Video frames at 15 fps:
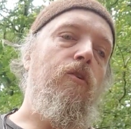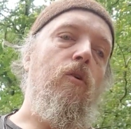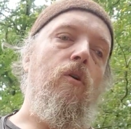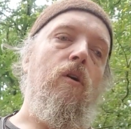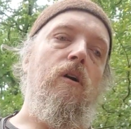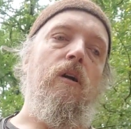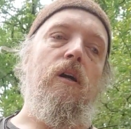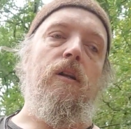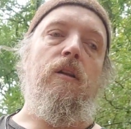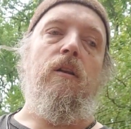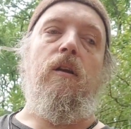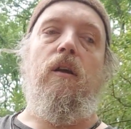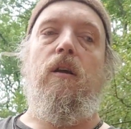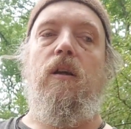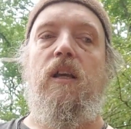you're
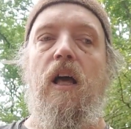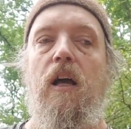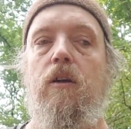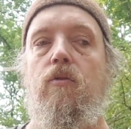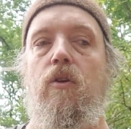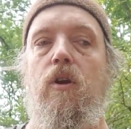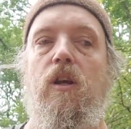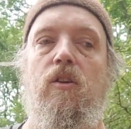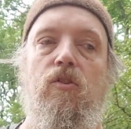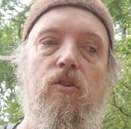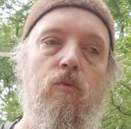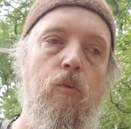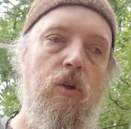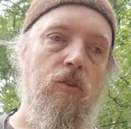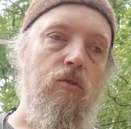in a car crash,
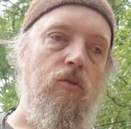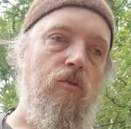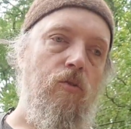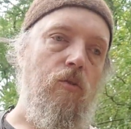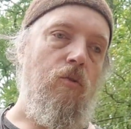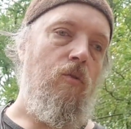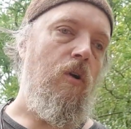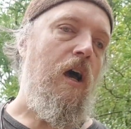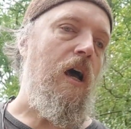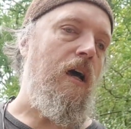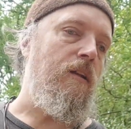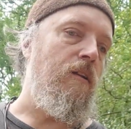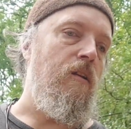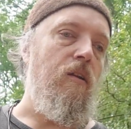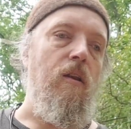what to do,
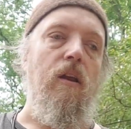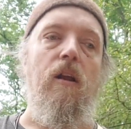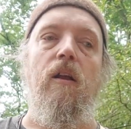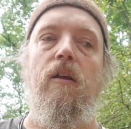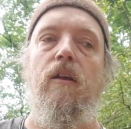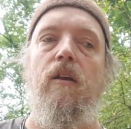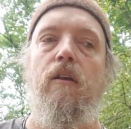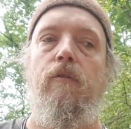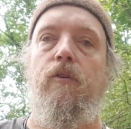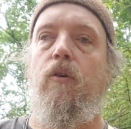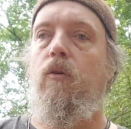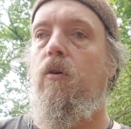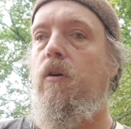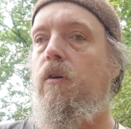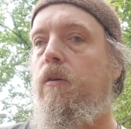and if
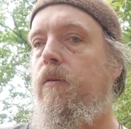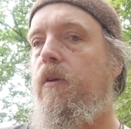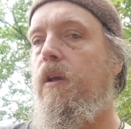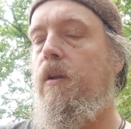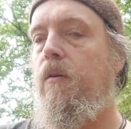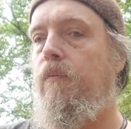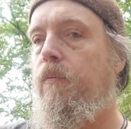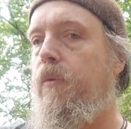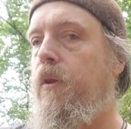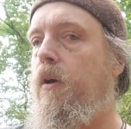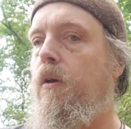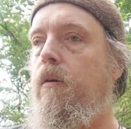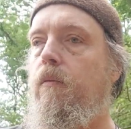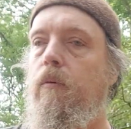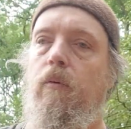you're
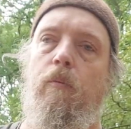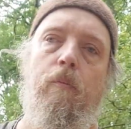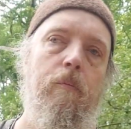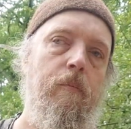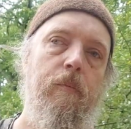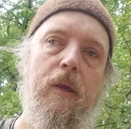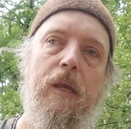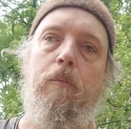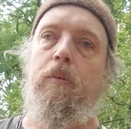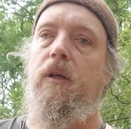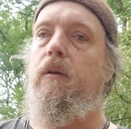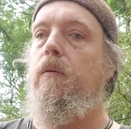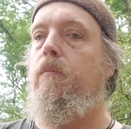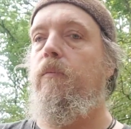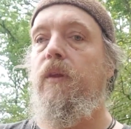in
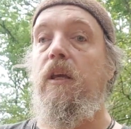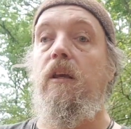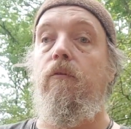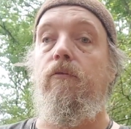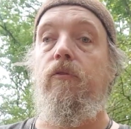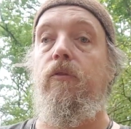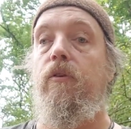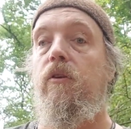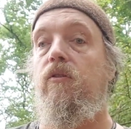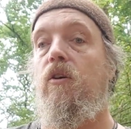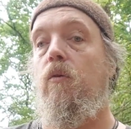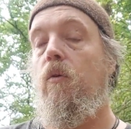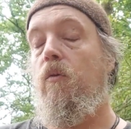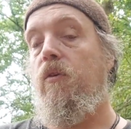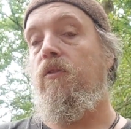maybe even a
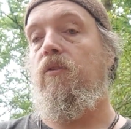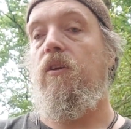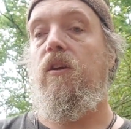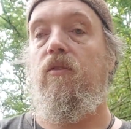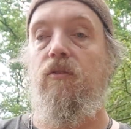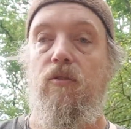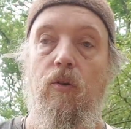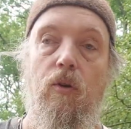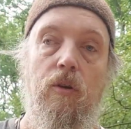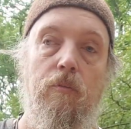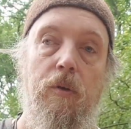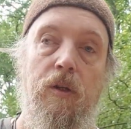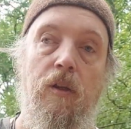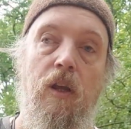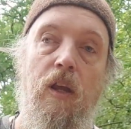terroristic assault.
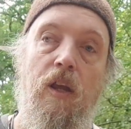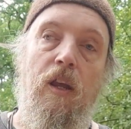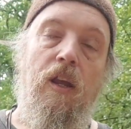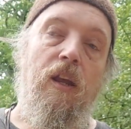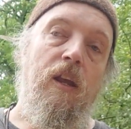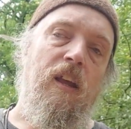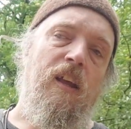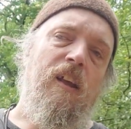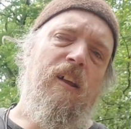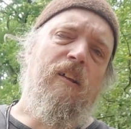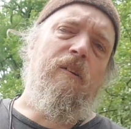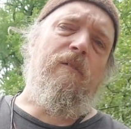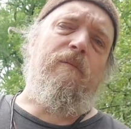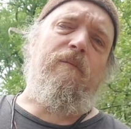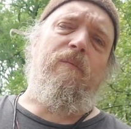But
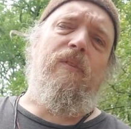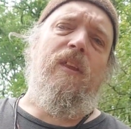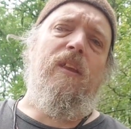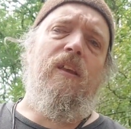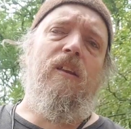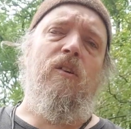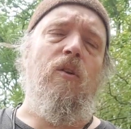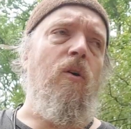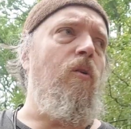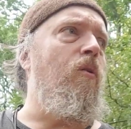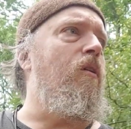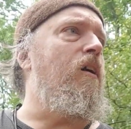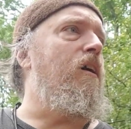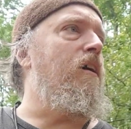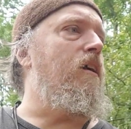you
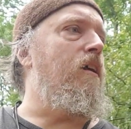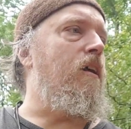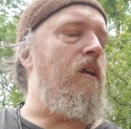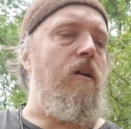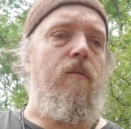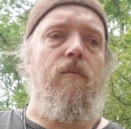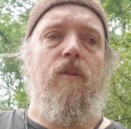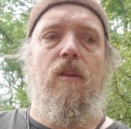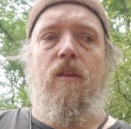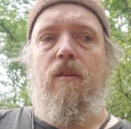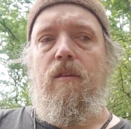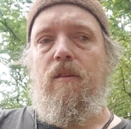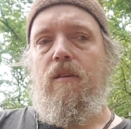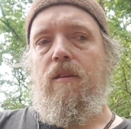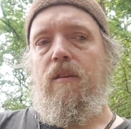know,
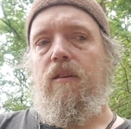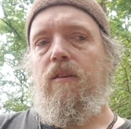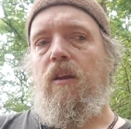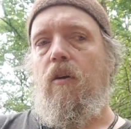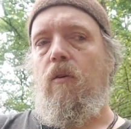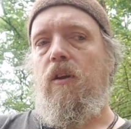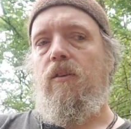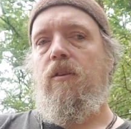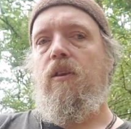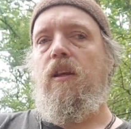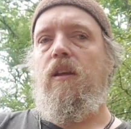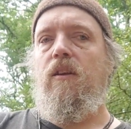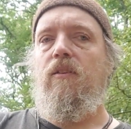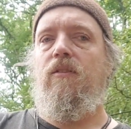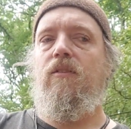there are
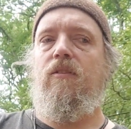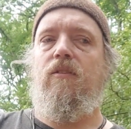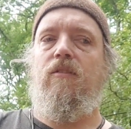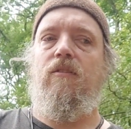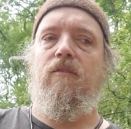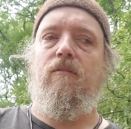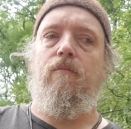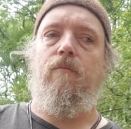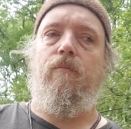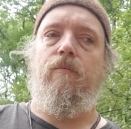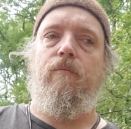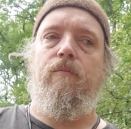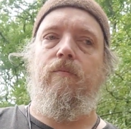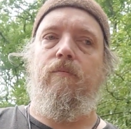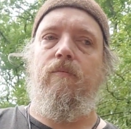things
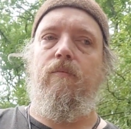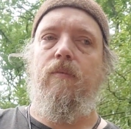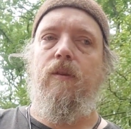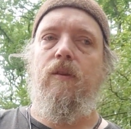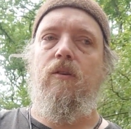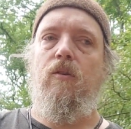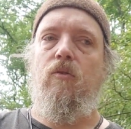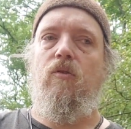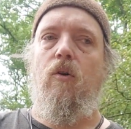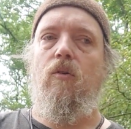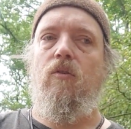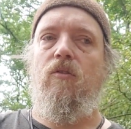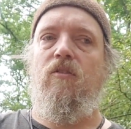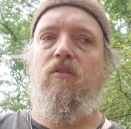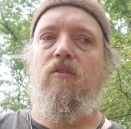you
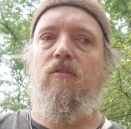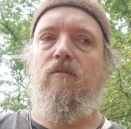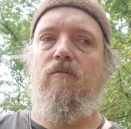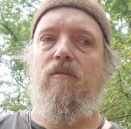don't